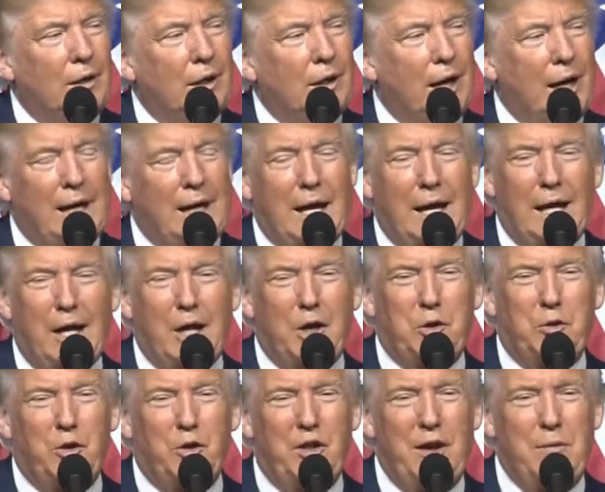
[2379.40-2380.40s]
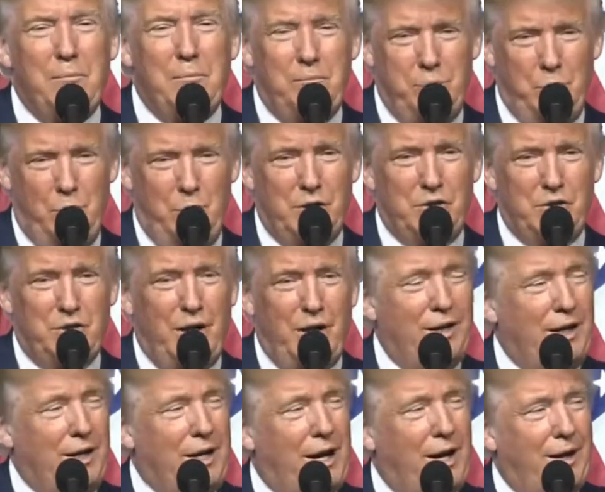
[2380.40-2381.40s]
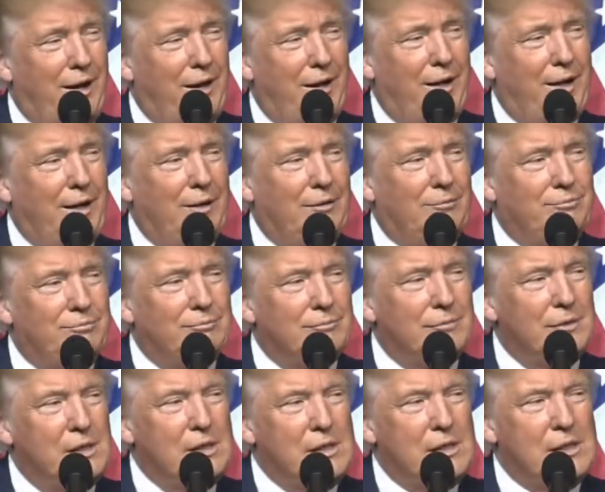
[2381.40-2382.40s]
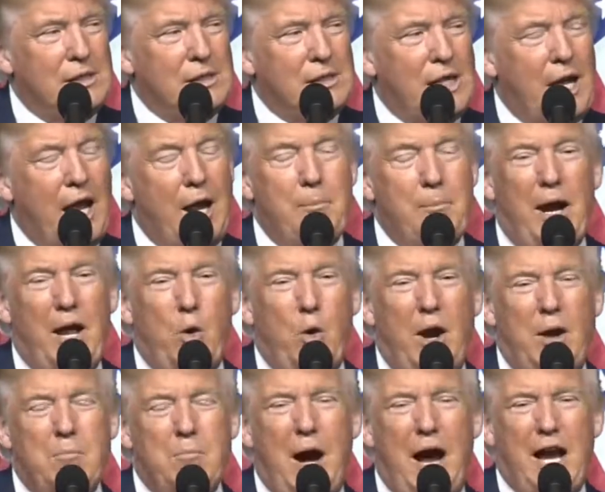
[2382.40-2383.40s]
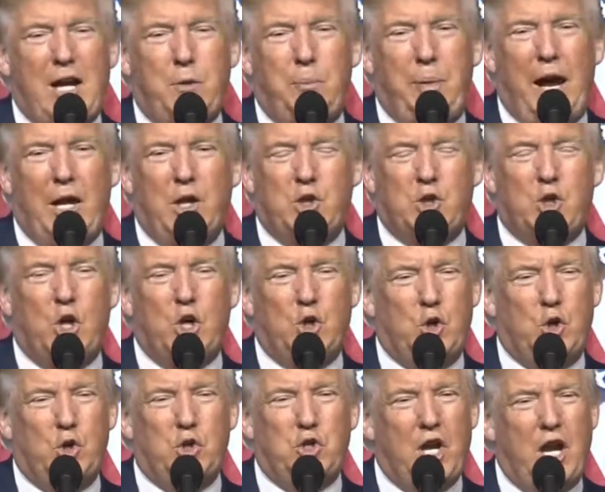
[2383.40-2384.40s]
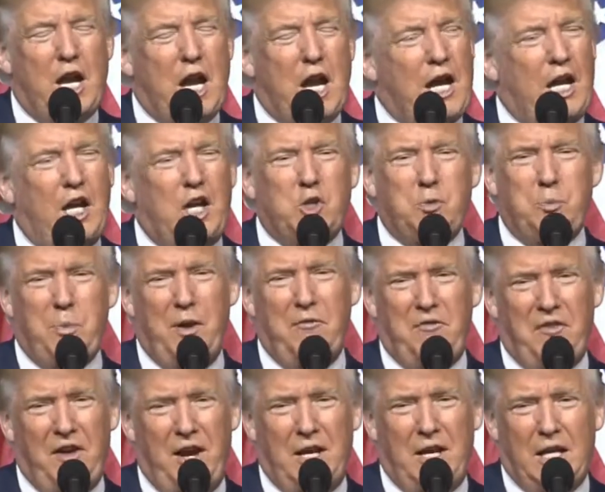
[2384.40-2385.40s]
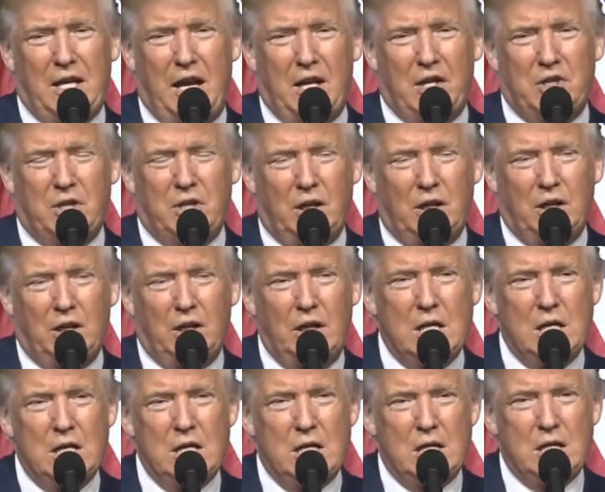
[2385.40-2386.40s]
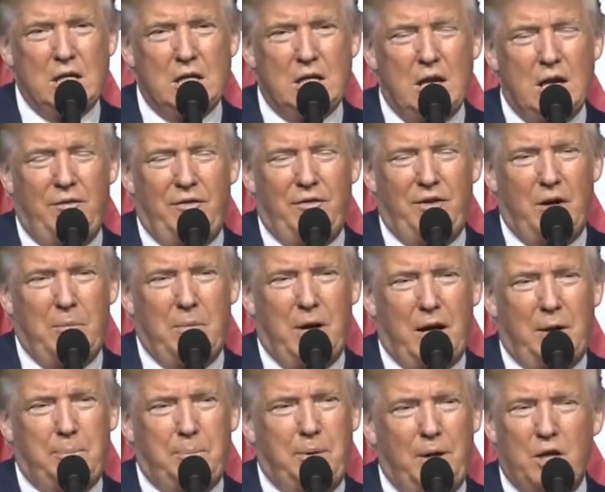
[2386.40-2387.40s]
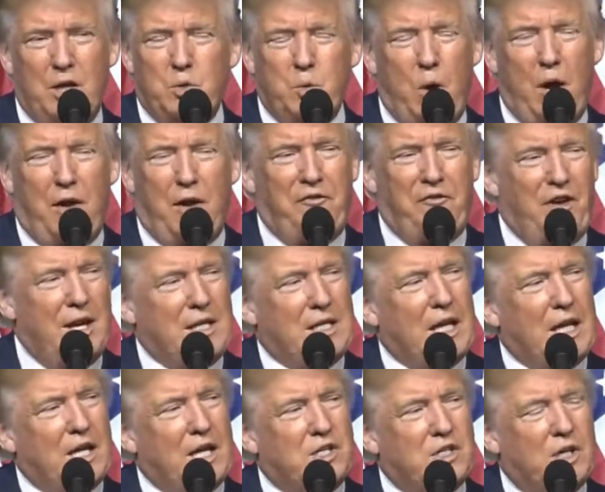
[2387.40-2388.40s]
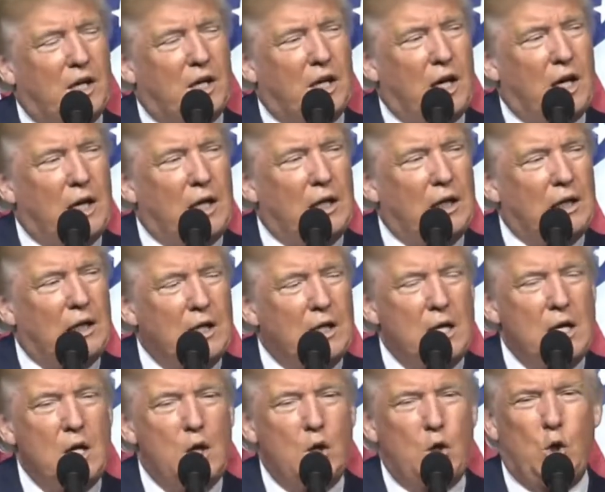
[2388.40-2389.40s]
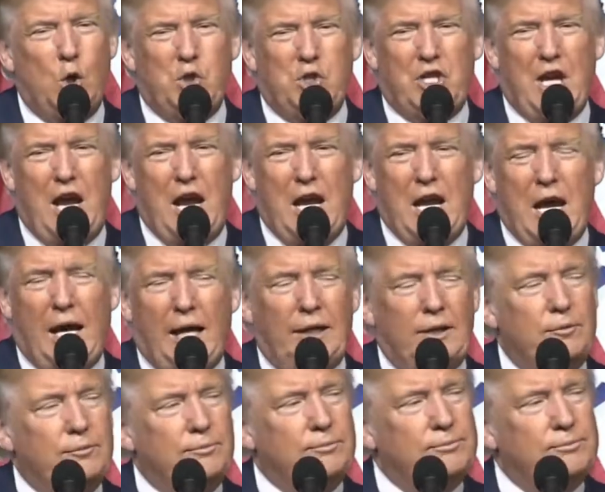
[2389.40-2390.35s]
I got to go through them on Sunday night again. And by the way, Mike Pence on Tuesday night, he has been fantastic. Governor Mike Pence, what a fantastic guy. Tuesday night.